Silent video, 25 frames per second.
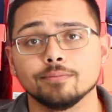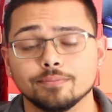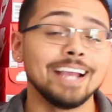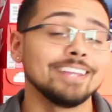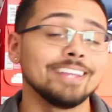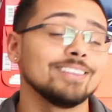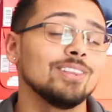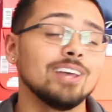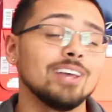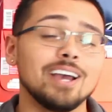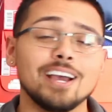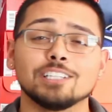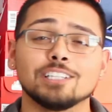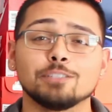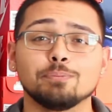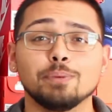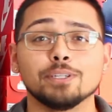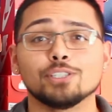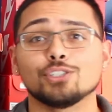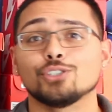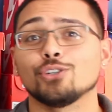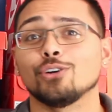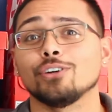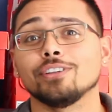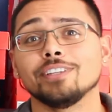And last
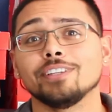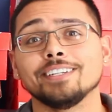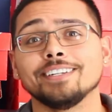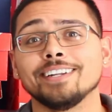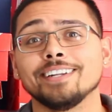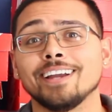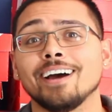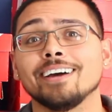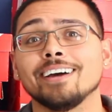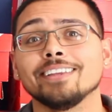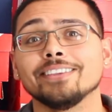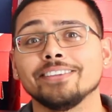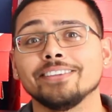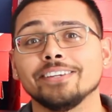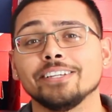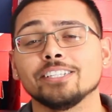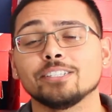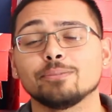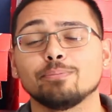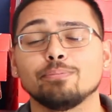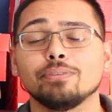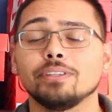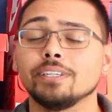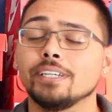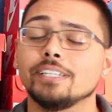but certainly not
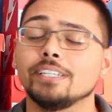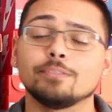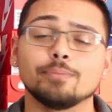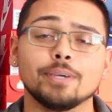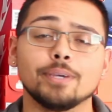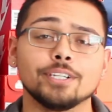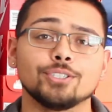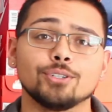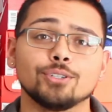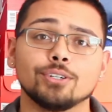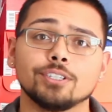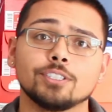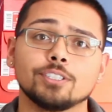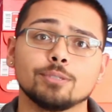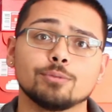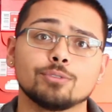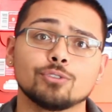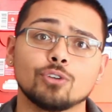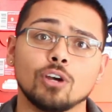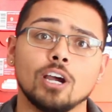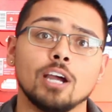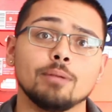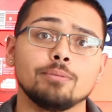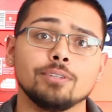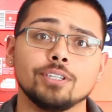least, please make sure to
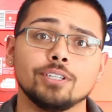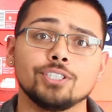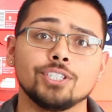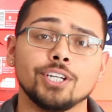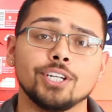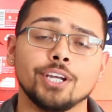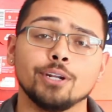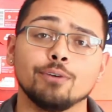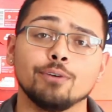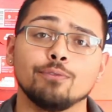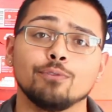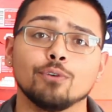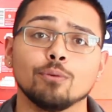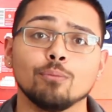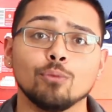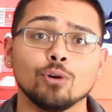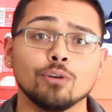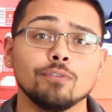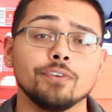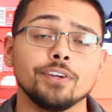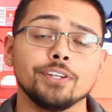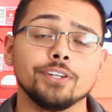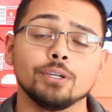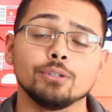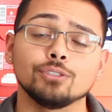subscribe to the channel for more
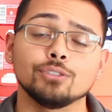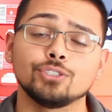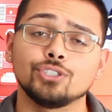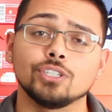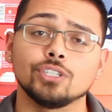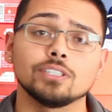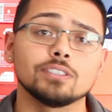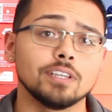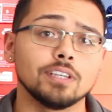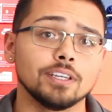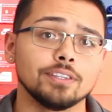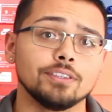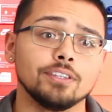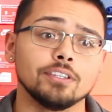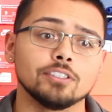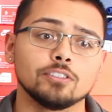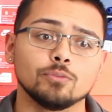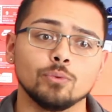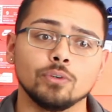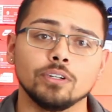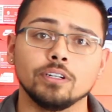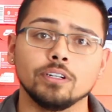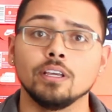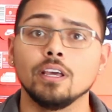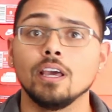videos just like this
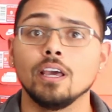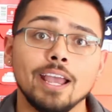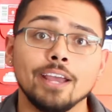one.